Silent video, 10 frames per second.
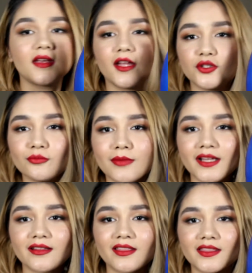And you
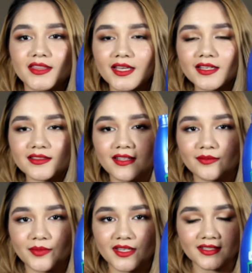might think
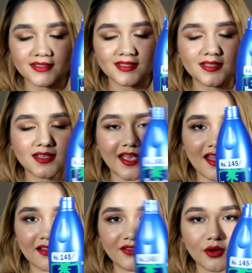that because this is a
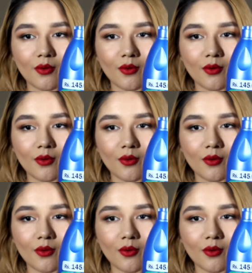heavy